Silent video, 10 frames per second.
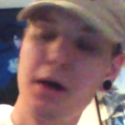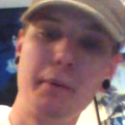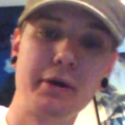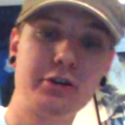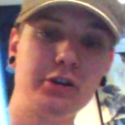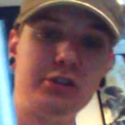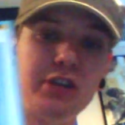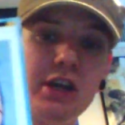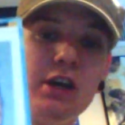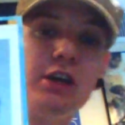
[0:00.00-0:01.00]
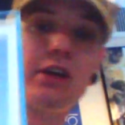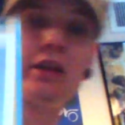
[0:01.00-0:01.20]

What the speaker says: But as you can see, there's